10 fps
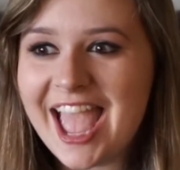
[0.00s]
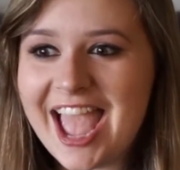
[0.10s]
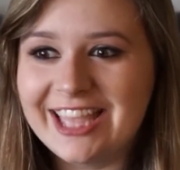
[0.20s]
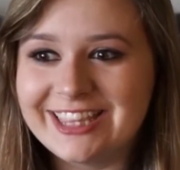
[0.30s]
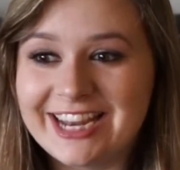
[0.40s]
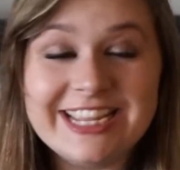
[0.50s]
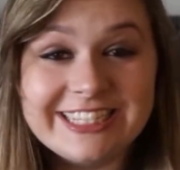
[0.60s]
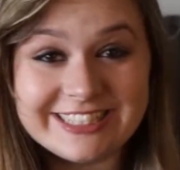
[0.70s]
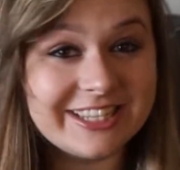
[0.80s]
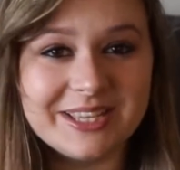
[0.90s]
And then
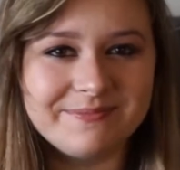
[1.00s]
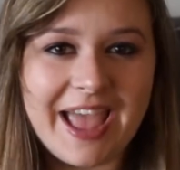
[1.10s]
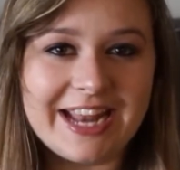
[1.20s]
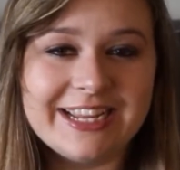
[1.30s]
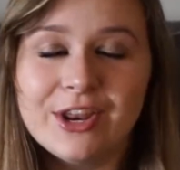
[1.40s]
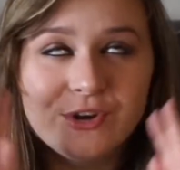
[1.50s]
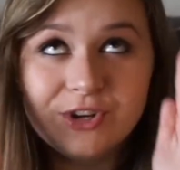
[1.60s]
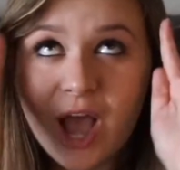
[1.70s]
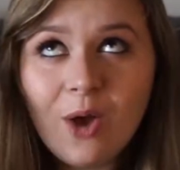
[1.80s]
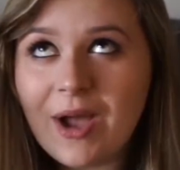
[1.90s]
he's still in bed,
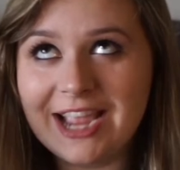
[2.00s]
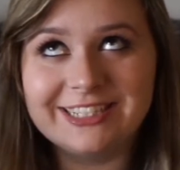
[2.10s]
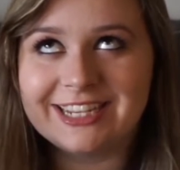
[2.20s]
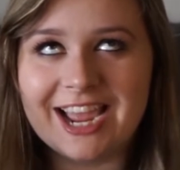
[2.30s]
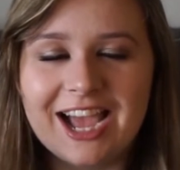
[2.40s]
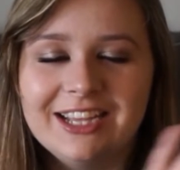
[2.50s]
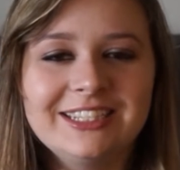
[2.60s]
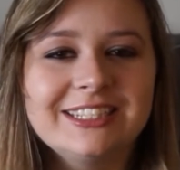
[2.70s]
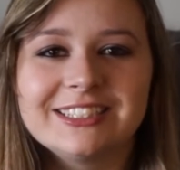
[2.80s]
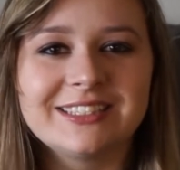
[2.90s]
no idea.
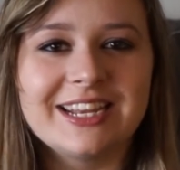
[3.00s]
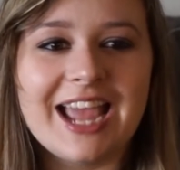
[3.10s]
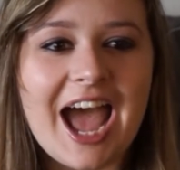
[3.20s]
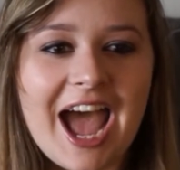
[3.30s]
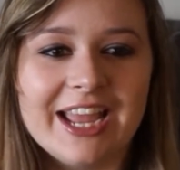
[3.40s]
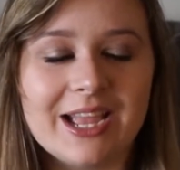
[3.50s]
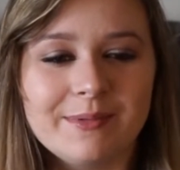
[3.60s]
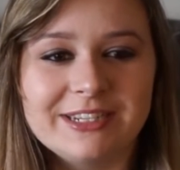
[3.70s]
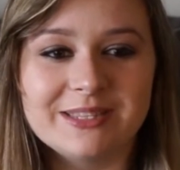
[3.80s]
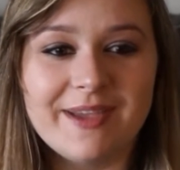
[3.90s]
So then I go
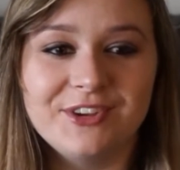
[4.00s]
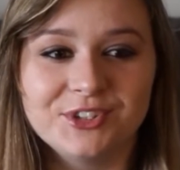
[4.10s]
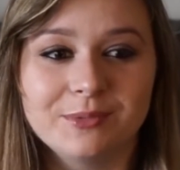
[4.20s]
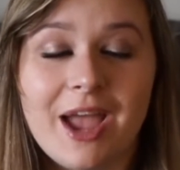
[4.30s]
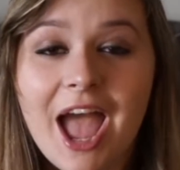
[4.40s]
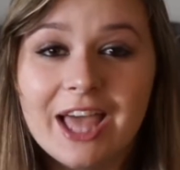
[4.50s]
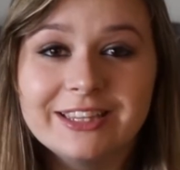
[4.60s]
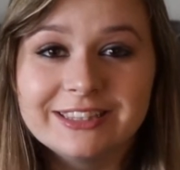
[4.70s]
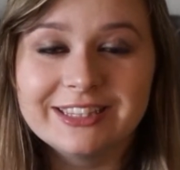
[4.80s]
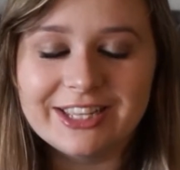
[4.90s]
into the bedroom,
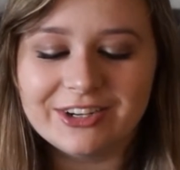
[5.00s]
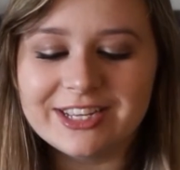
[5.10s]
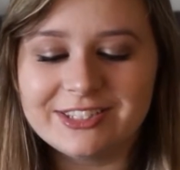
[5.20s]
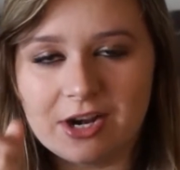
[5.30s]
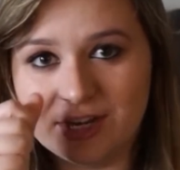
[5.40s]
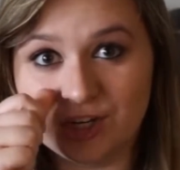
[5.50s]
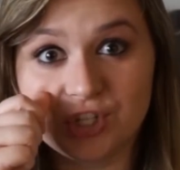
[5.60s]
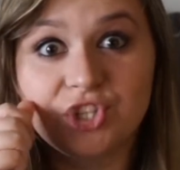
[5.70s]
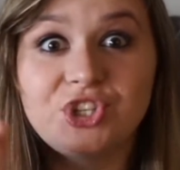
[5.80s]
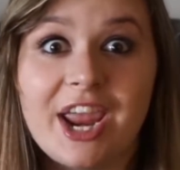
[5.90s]
literally started to
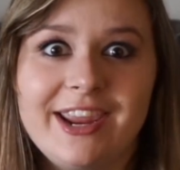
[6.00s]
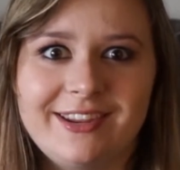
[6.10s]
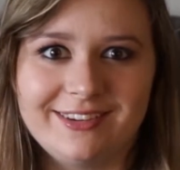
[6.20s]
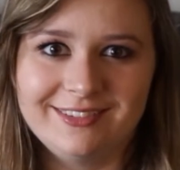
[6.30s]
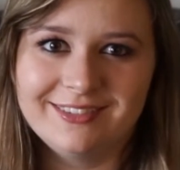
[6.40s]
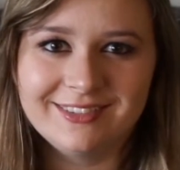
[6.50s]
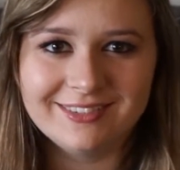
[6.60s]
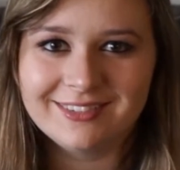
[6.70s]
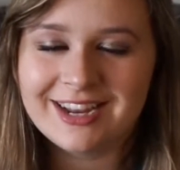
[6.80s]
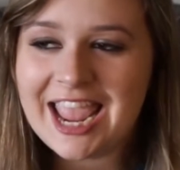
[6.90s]
shake.
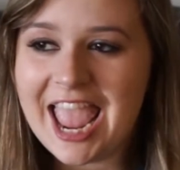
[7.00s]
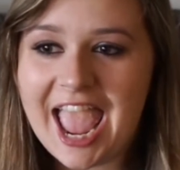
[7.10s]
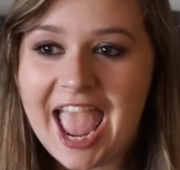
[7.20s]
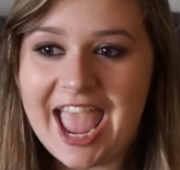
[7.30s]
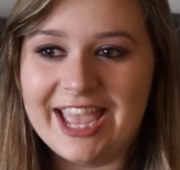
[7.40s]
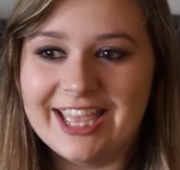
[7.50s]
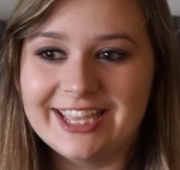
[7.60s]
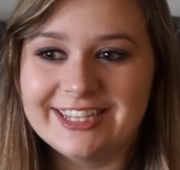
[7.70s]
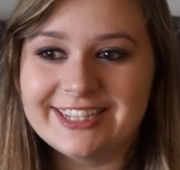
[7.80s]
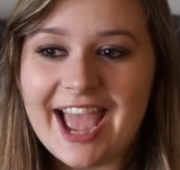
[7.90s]

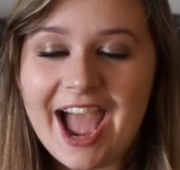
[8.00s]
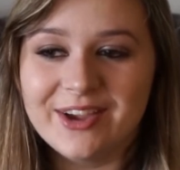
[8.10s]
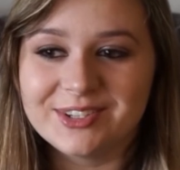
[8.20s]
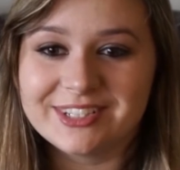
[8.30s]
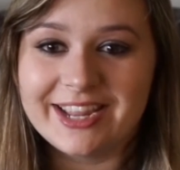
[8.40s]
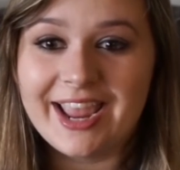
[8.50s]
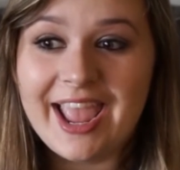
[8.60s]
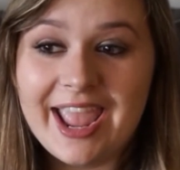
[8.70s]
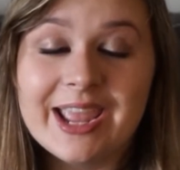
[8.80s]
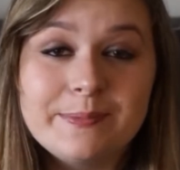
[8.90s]
And I was like,
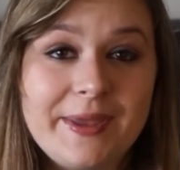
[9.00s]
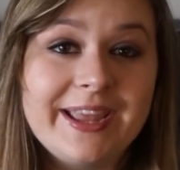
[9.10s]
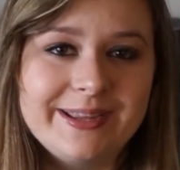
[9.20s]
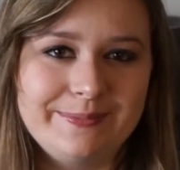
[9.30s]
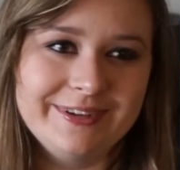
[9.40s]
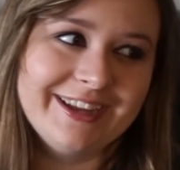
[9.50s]
hey babe.